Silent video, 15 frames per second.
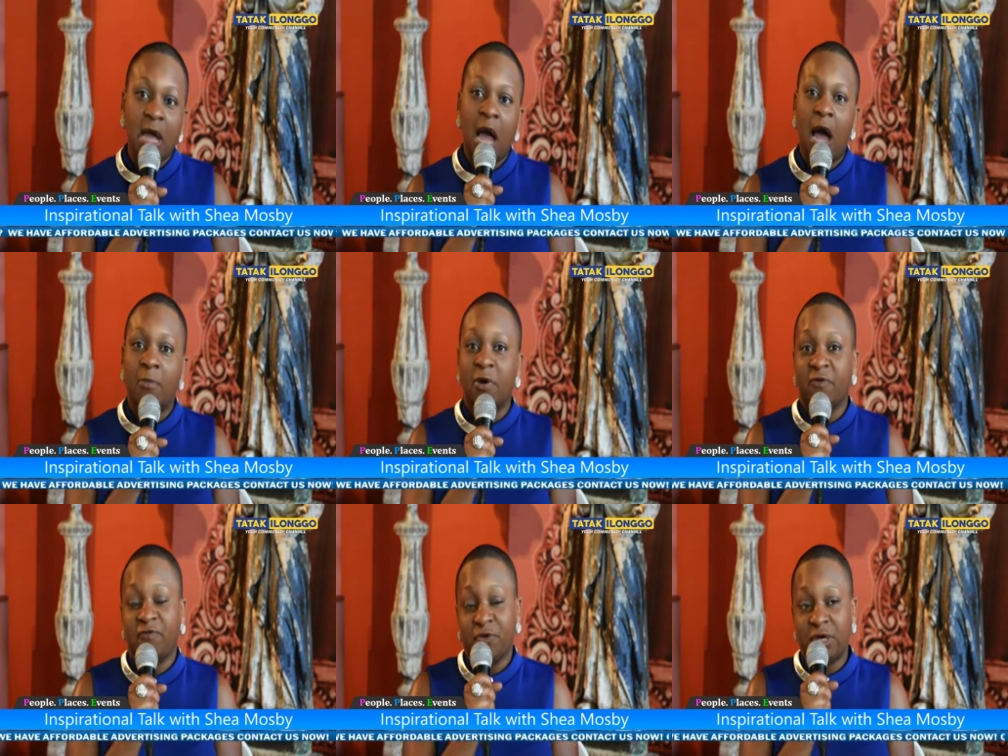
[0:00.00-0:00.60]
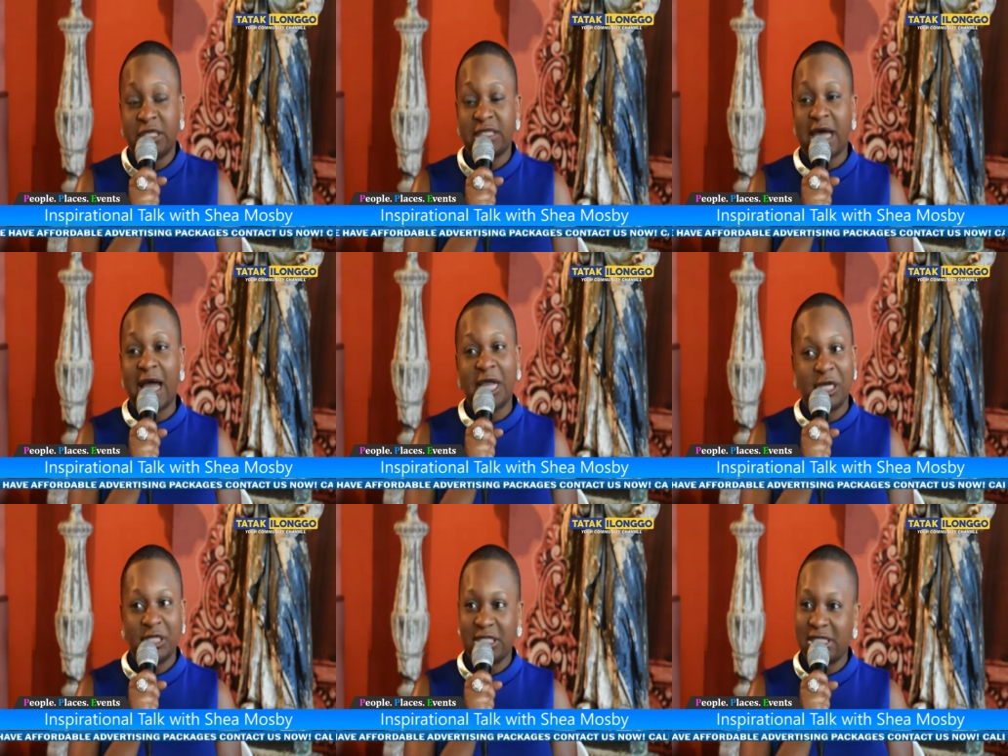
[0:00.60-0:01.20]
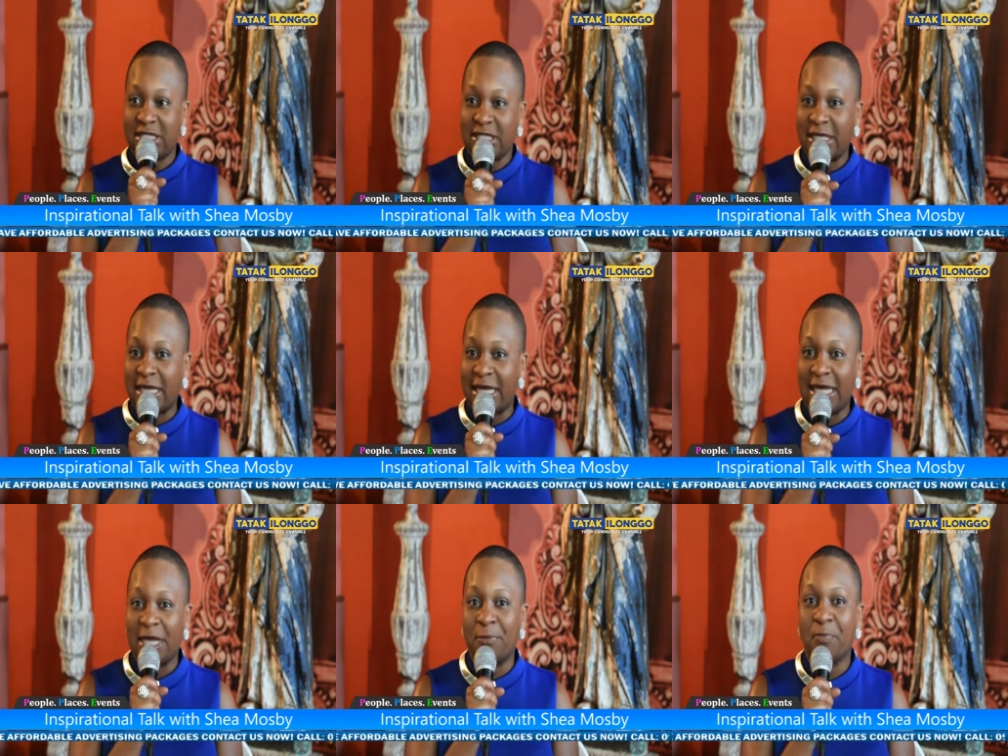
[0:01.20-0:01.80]
um, or if you desire to
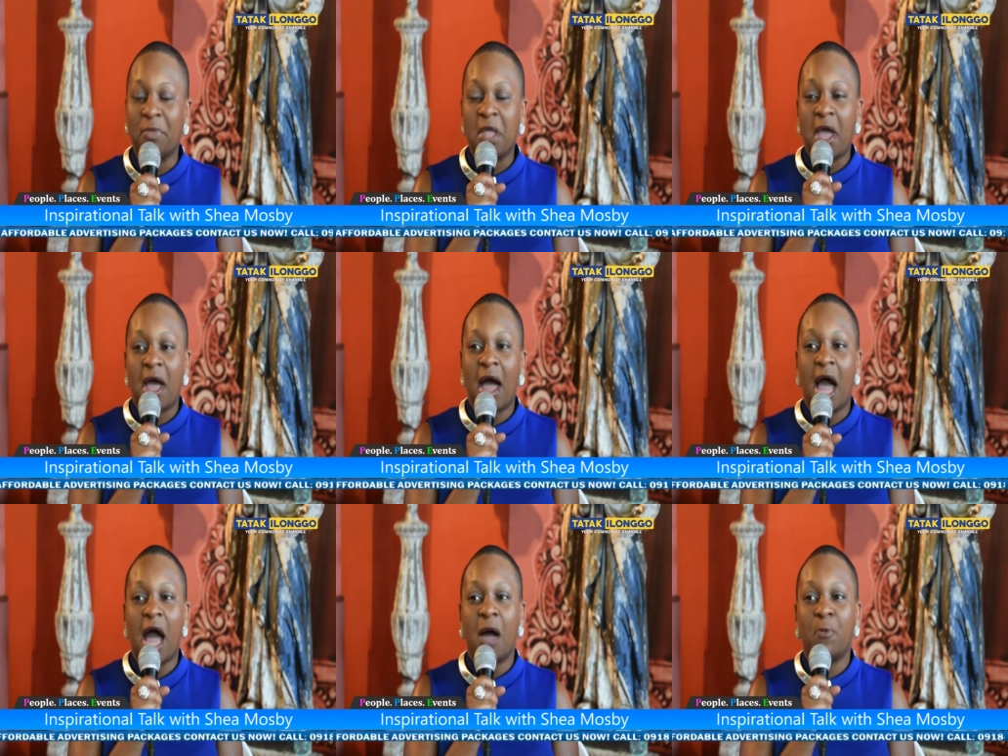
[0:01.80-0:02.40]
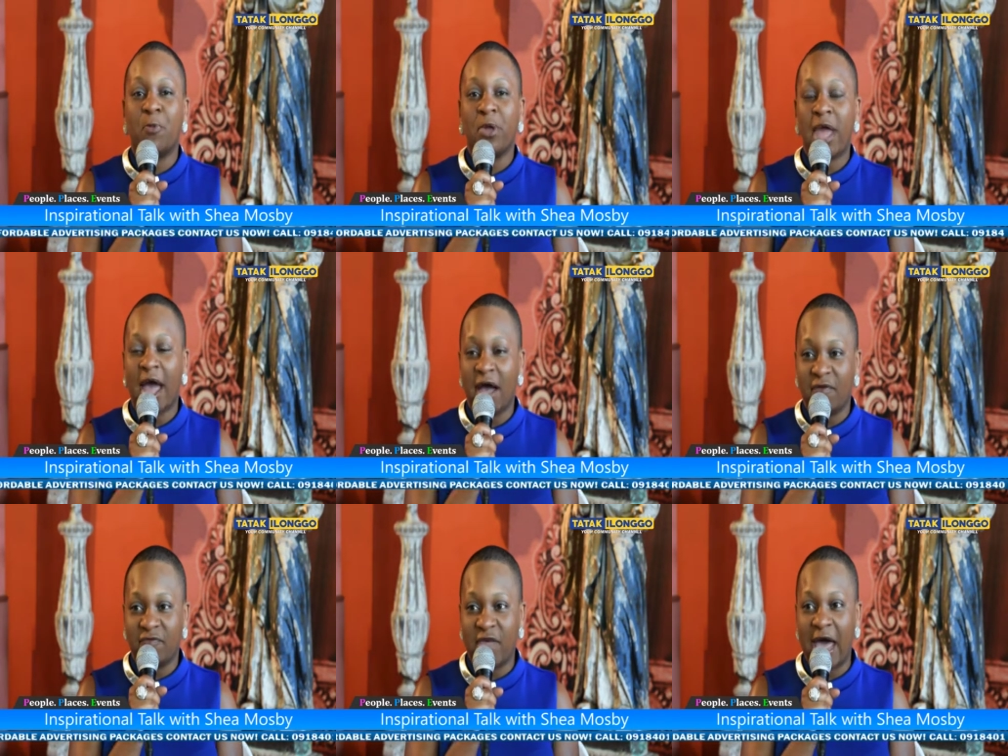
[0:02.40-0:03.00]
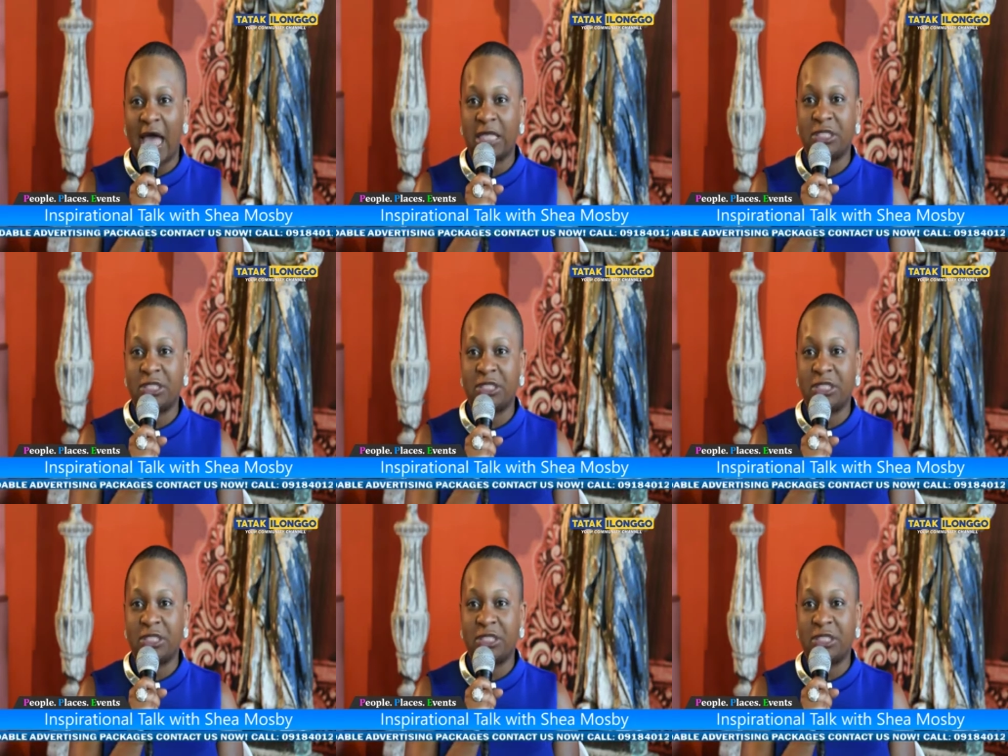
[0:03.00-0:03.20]
sing, um, we have that.